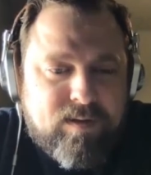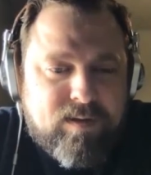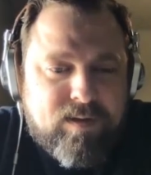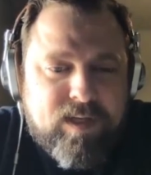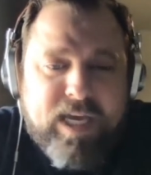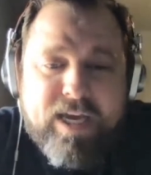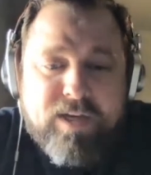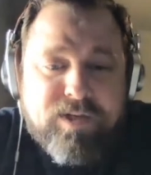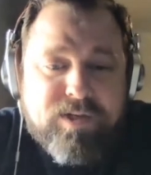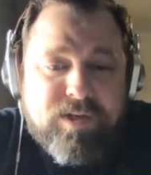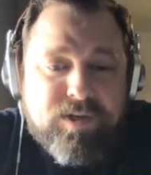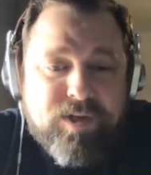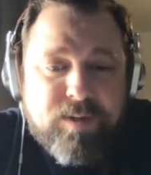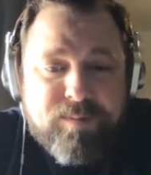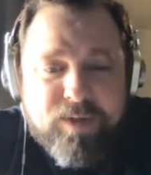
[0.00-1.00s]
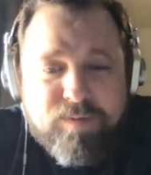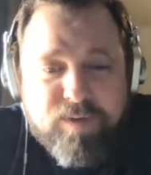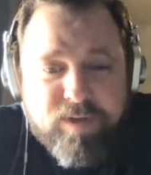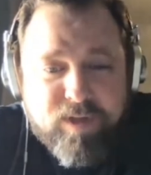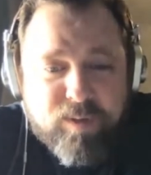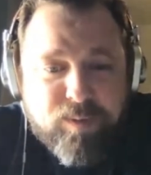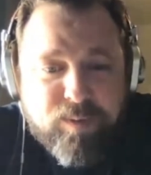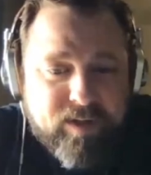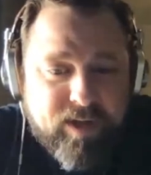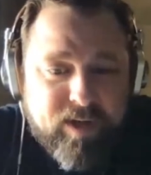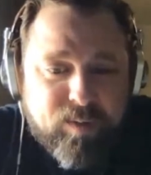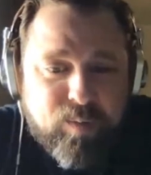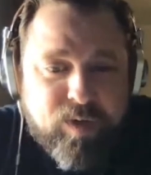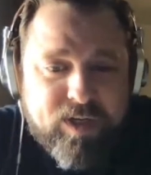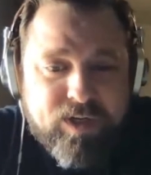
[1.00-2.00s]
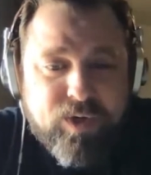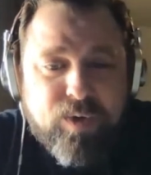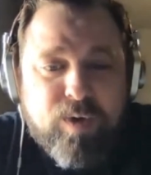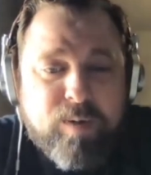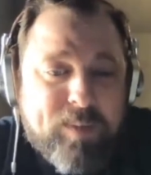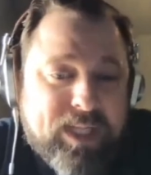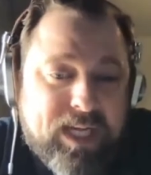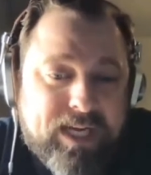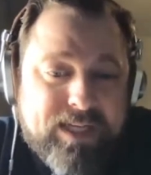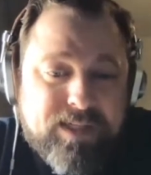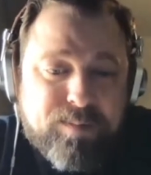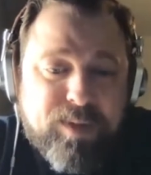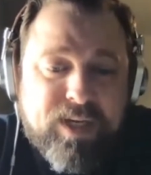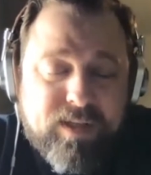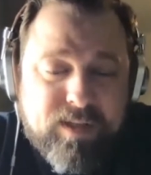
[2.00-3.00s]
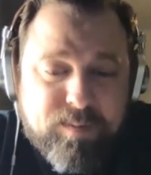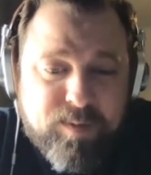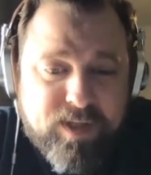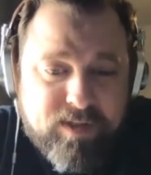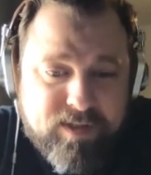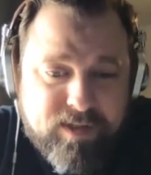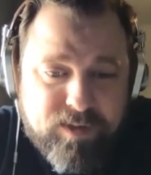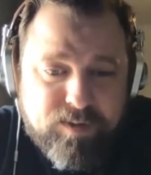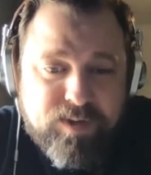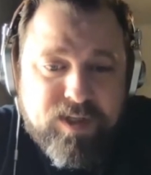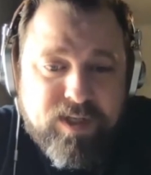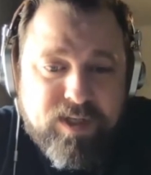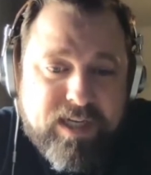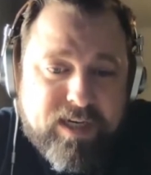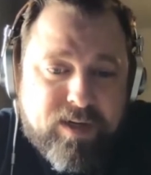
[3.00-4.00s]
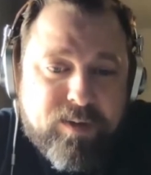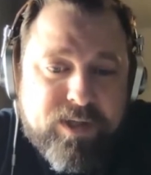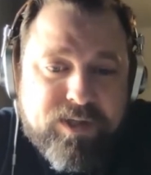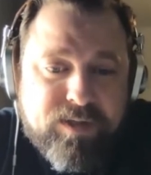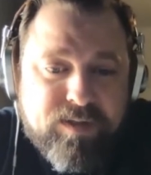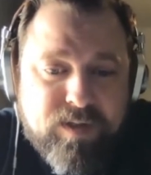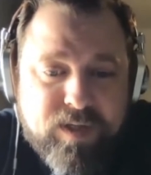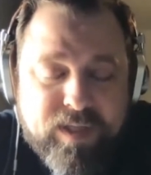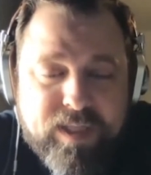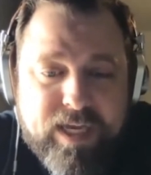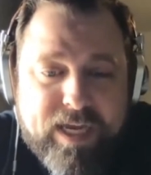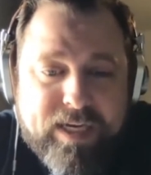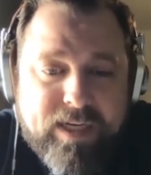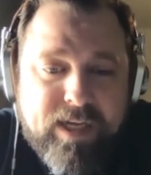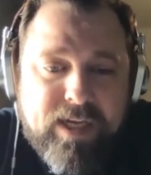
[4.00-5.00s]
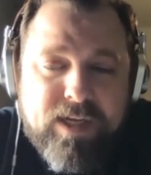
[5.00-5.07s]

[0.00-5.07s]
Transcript: Yeah, just to jump in really quickly on what normalize means, because I do see a lot of questions on that.